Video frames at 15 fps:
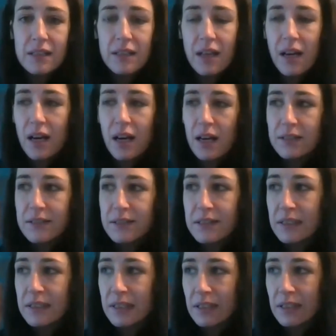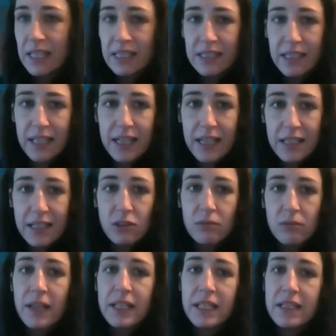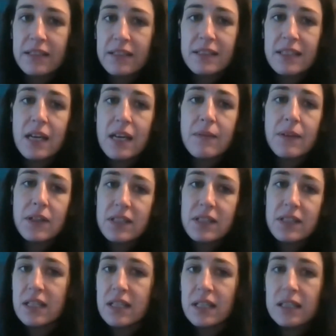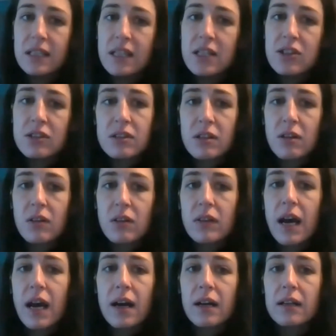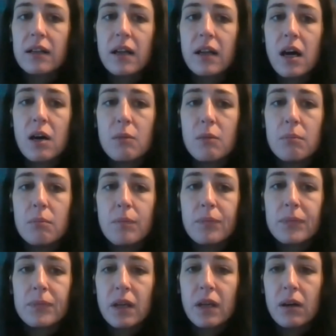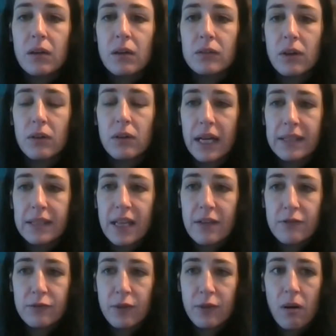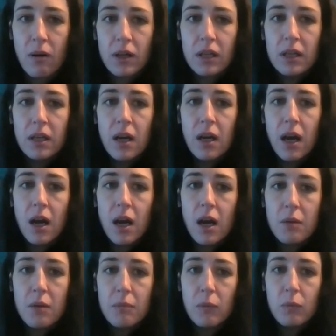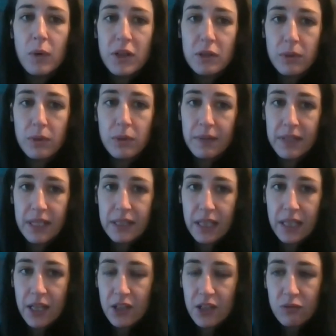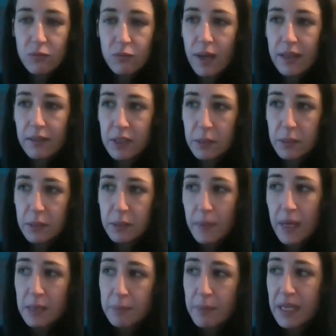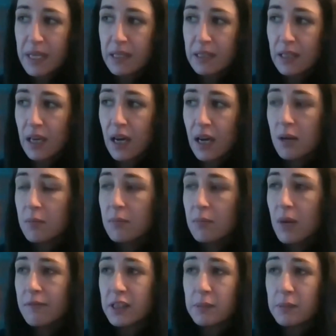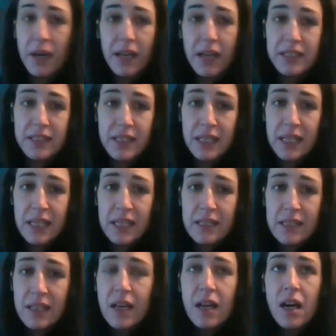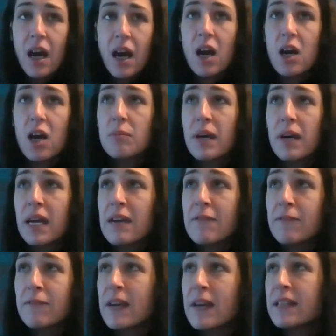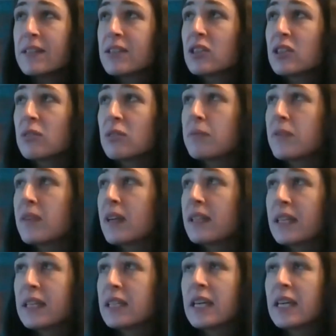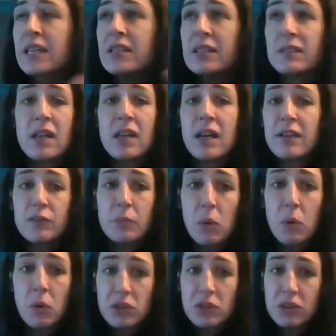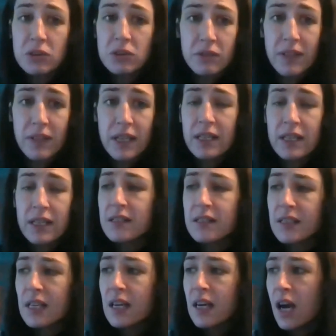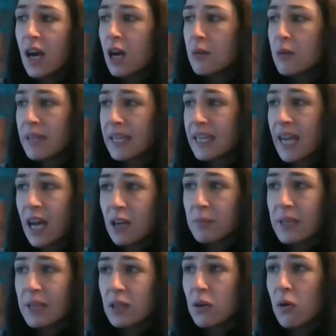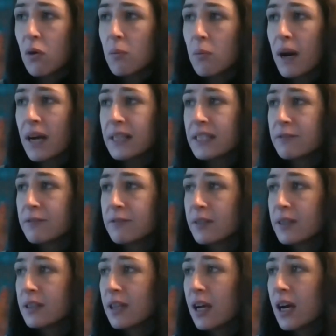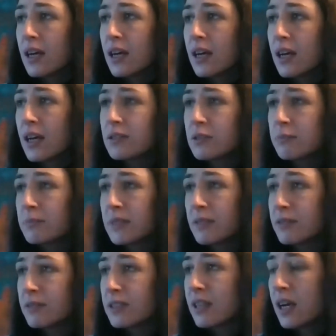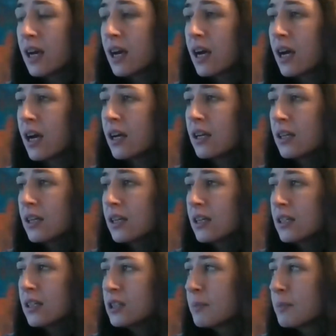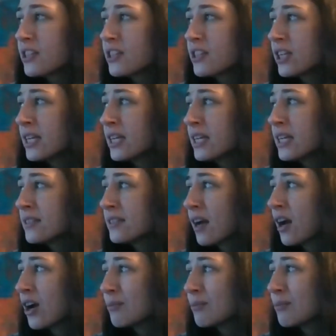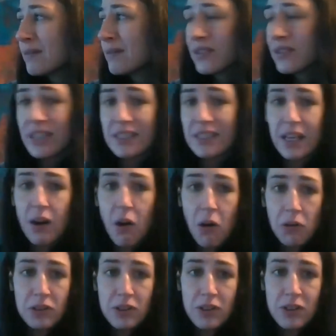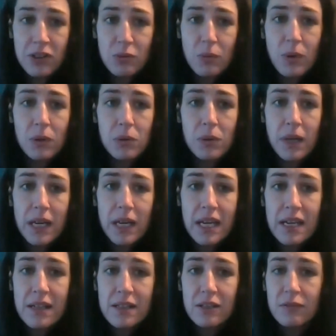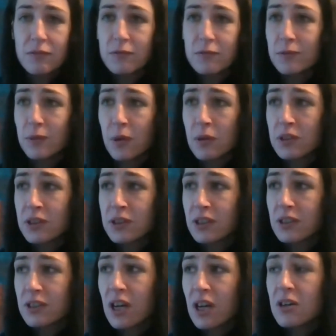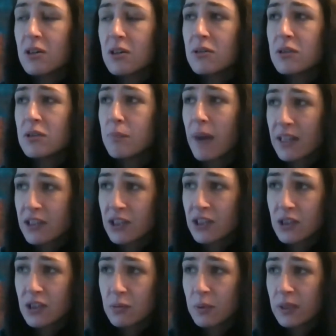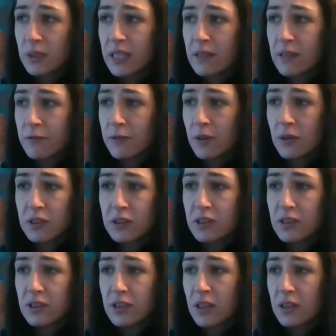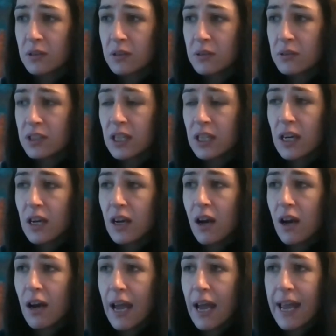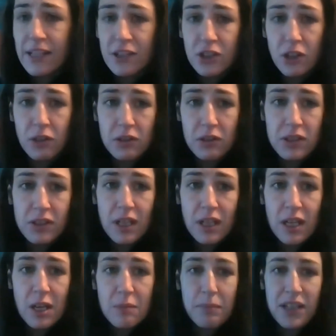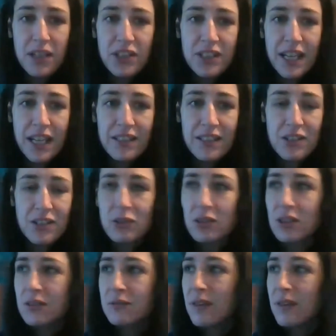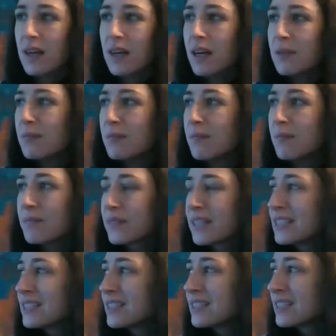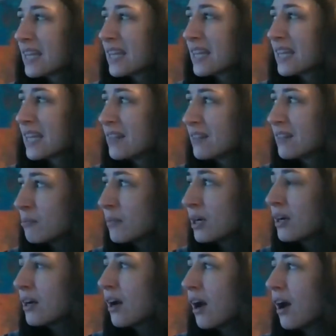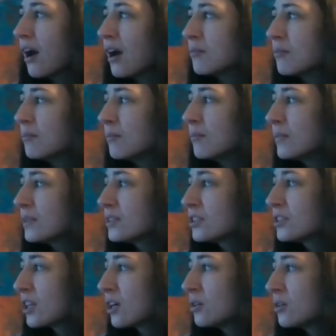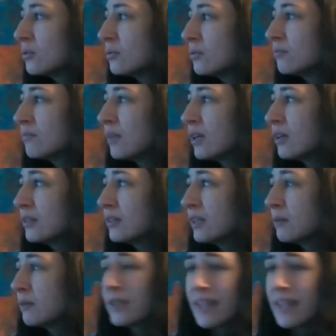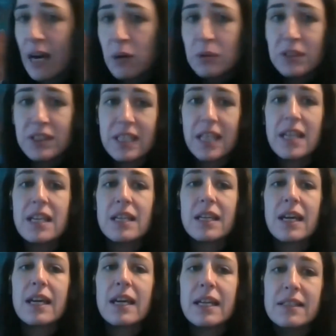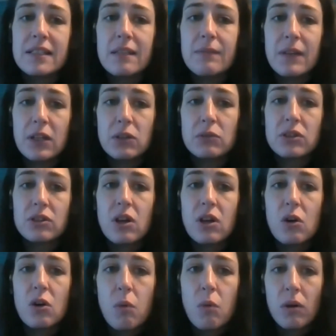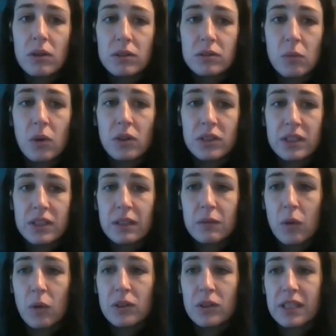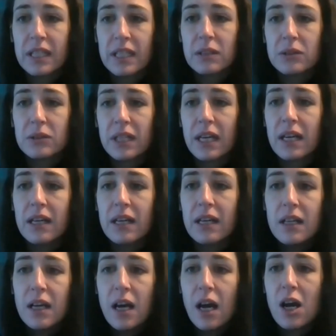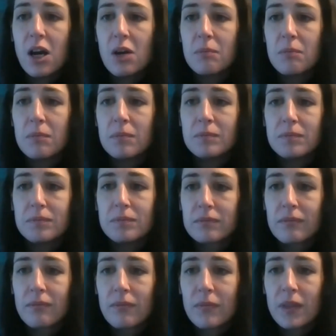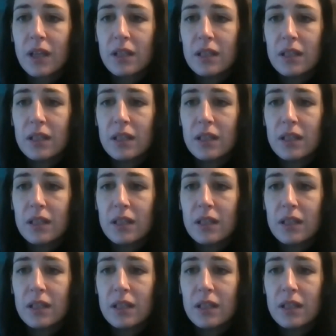uh, you know desiccated already is to see if you can see any lesions on that um, on on that dead frog um, which will give an indication of whether it's it's been um, affected by disease um, if it's something that they can die from all sorts of things and um, they can be caught by different uh, different uh, species um, even things like otters will eat frogs and toads badgers will eat frogs and toads uh, hedgehogs badgers tend to sort of um, skin them. Um, so without seeing it, it's difficult to know what has, what has, what has killed it. Um, I